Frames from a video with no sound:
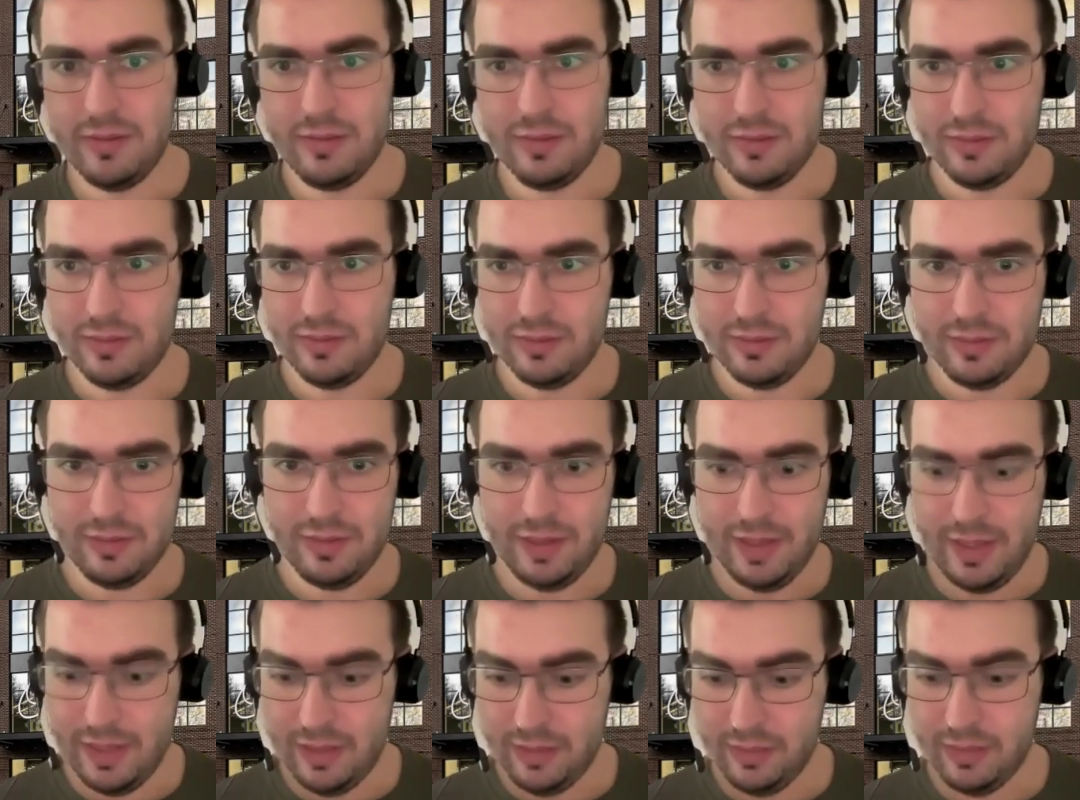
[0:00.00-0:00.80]

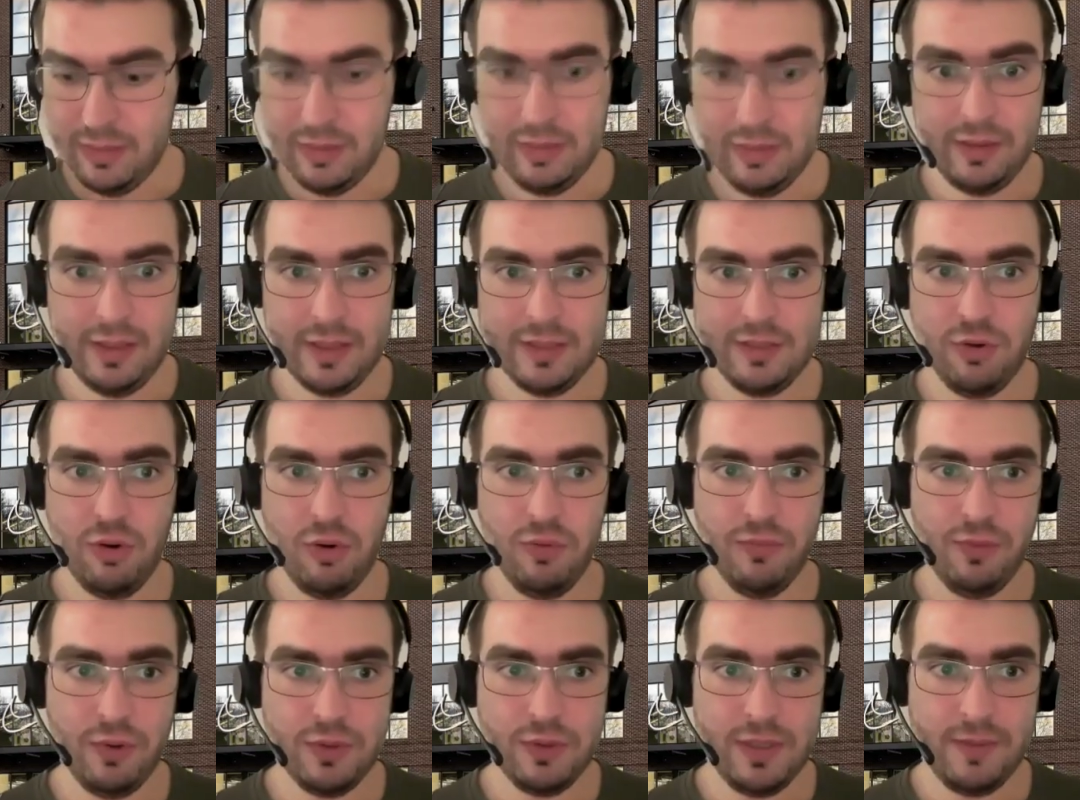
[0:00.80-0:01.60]
And let's go
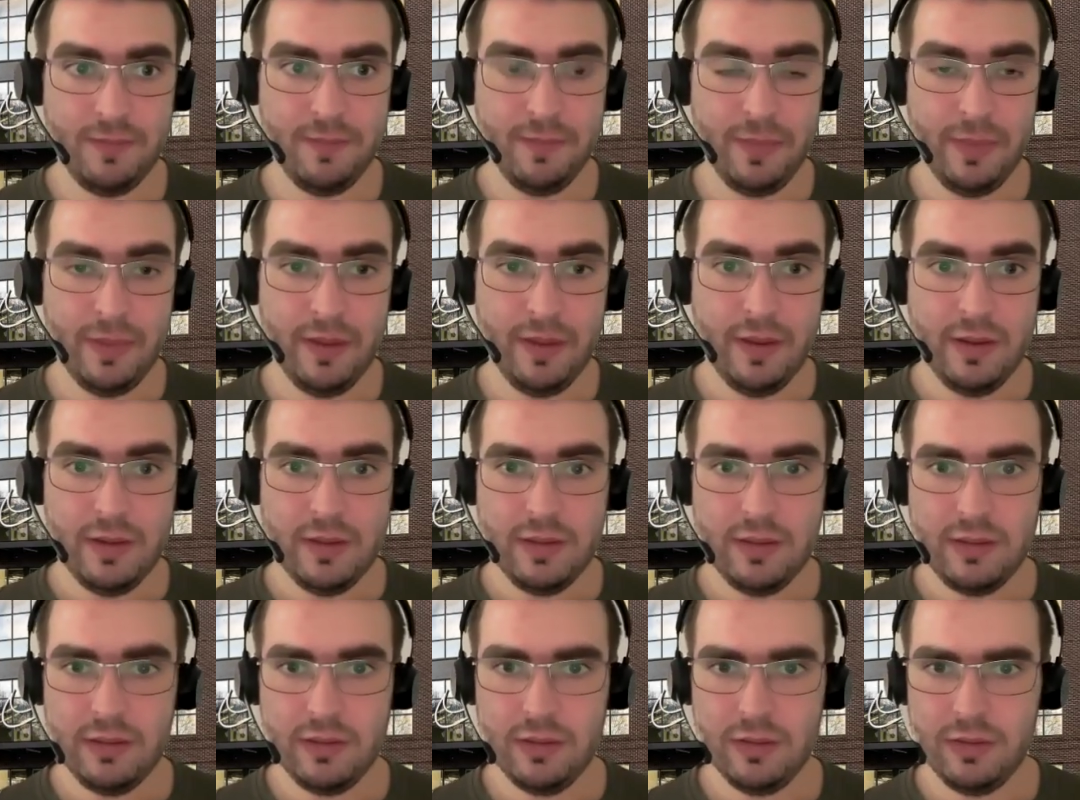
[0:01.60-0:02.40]
further.
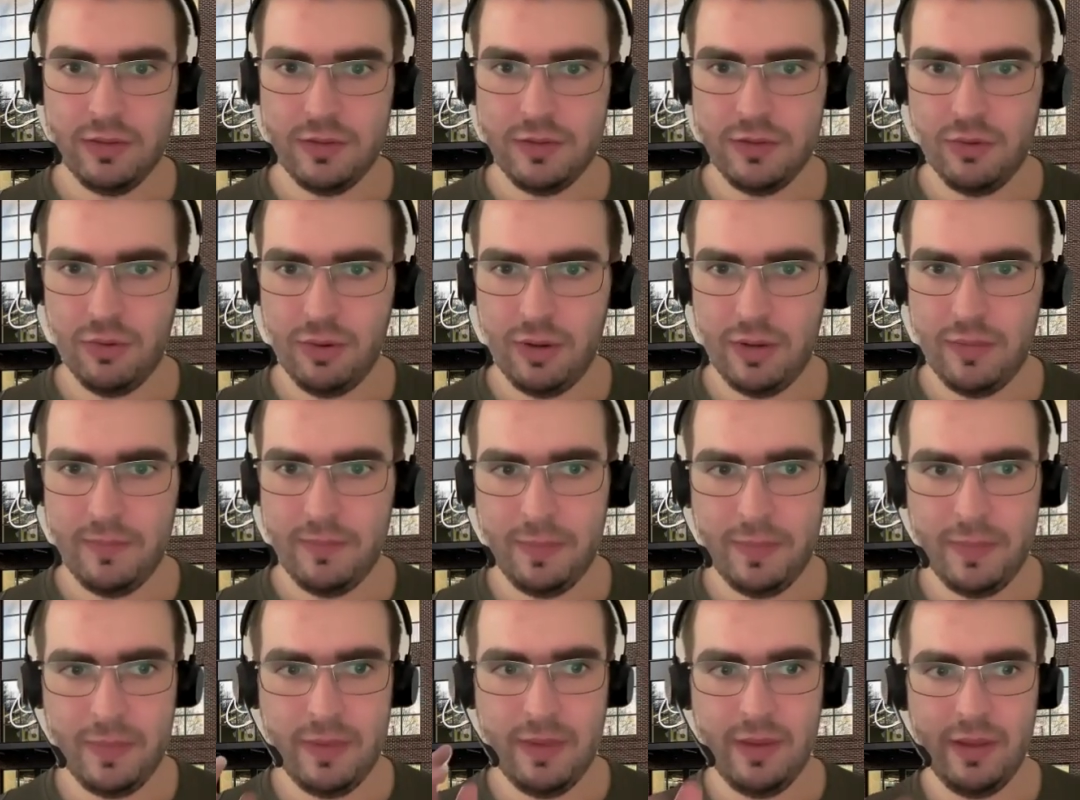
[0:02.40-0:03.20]
Sorry,
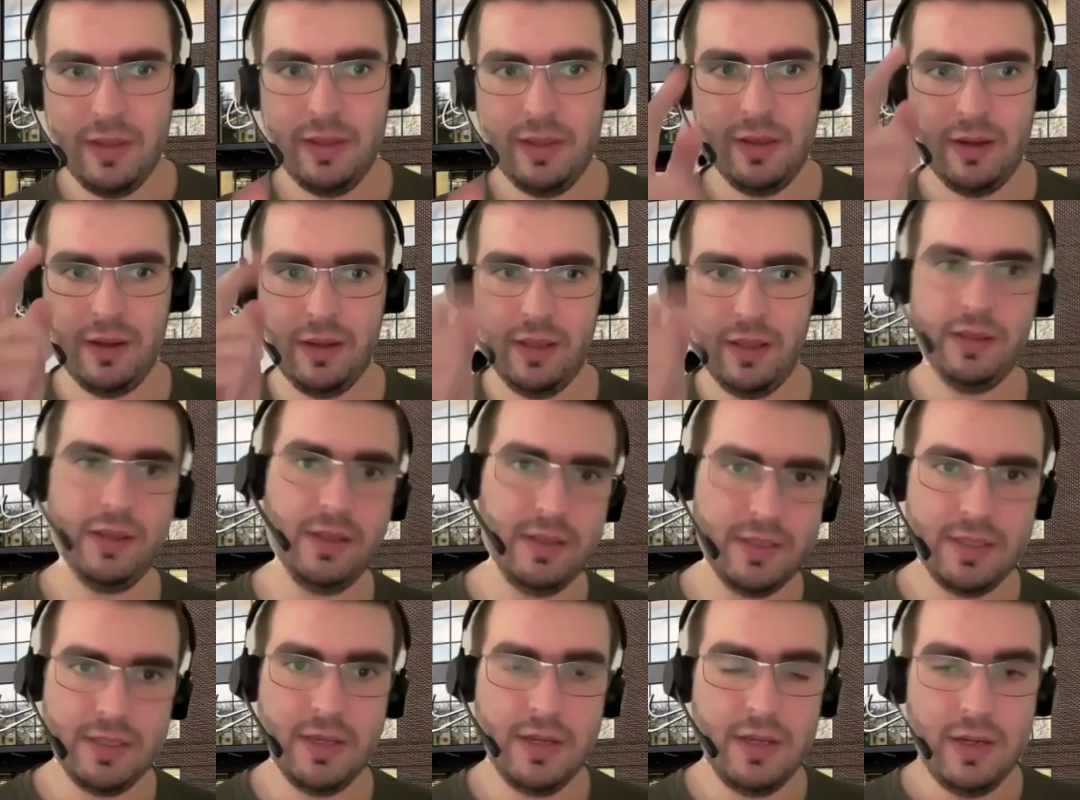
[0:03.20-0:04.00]
here it
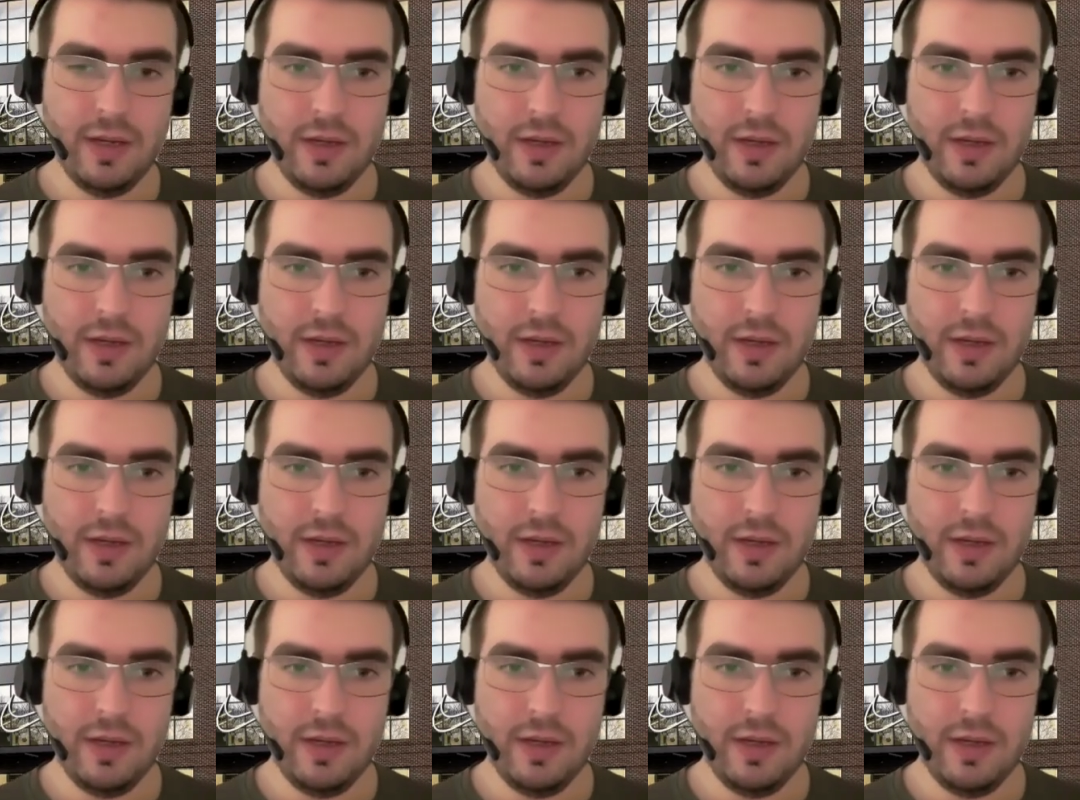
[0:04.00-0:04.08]
is.